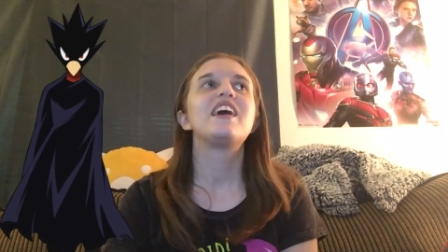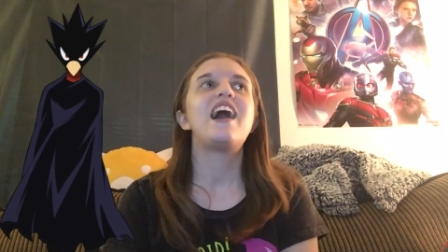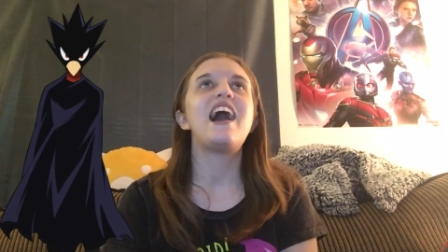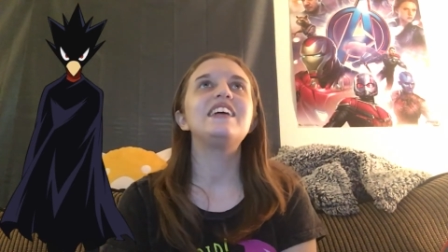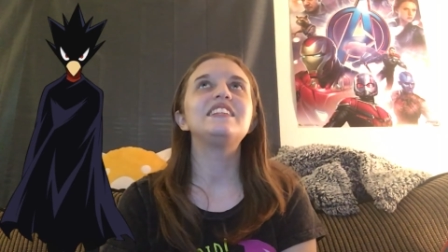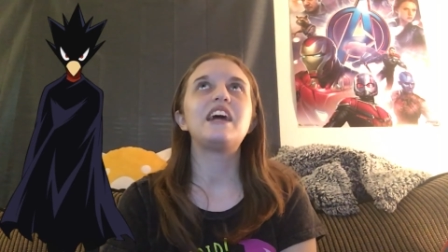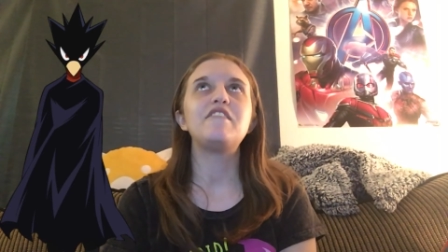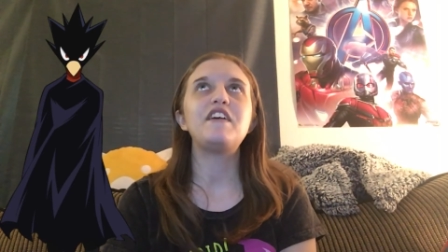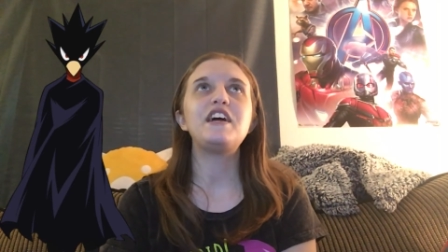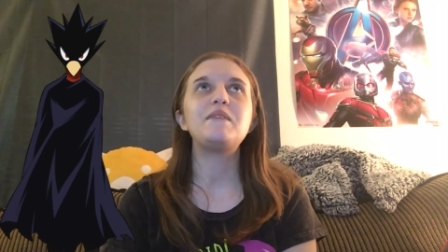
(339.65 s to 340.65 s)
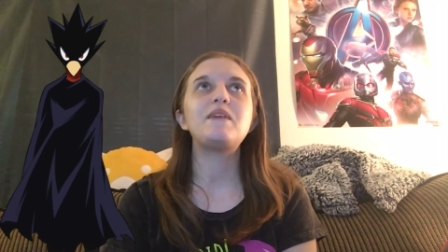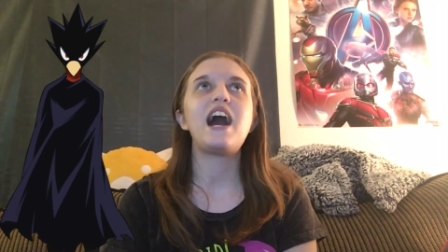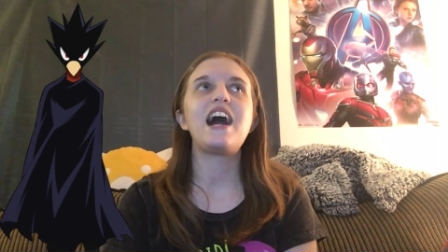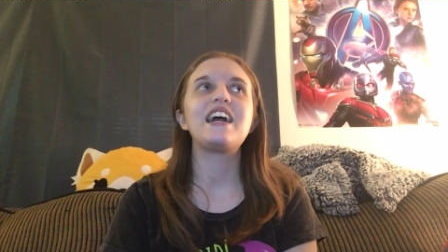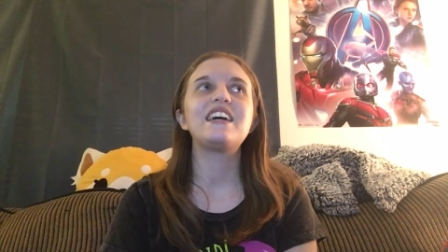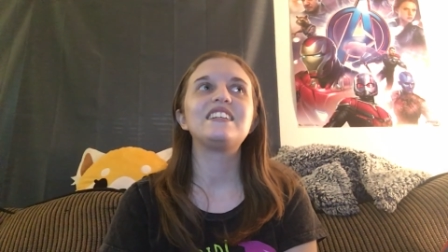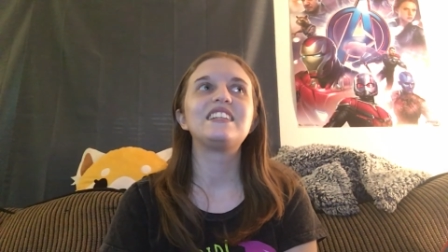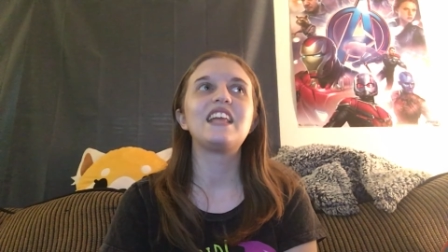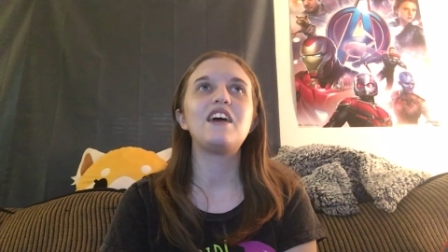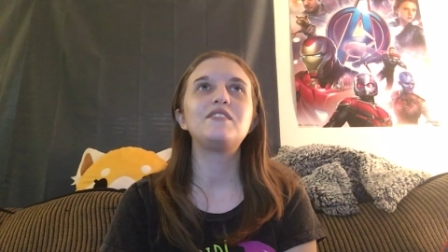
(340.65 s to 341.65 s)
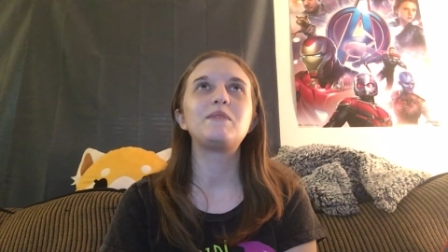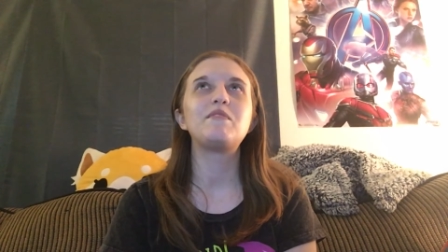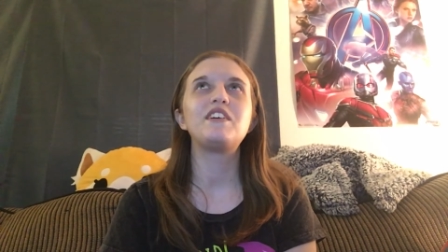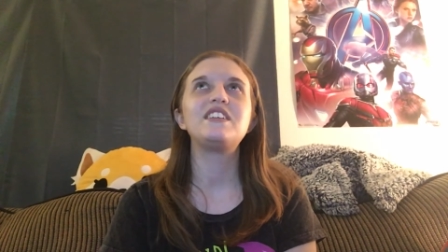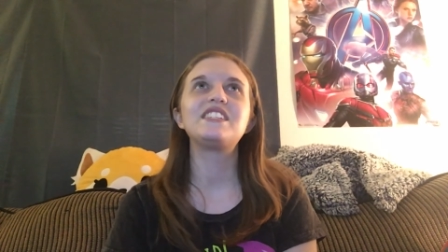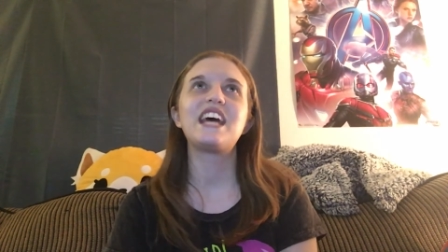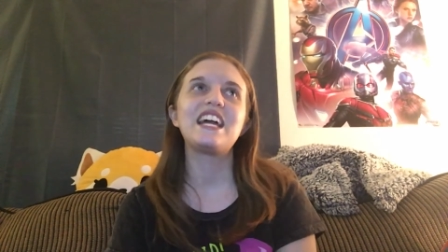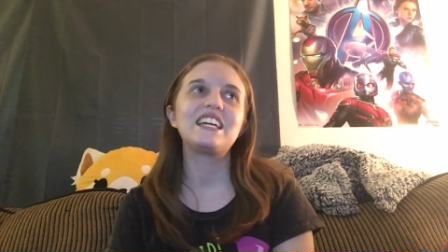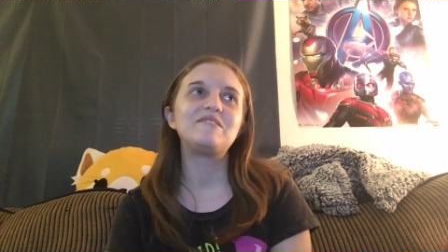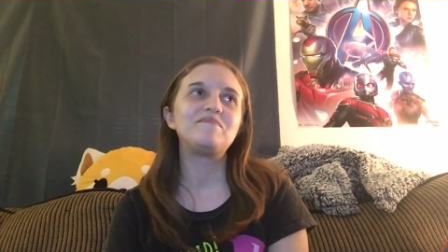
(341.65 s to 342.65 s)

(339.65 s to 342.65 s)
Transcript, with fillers: I love him. I love some of his like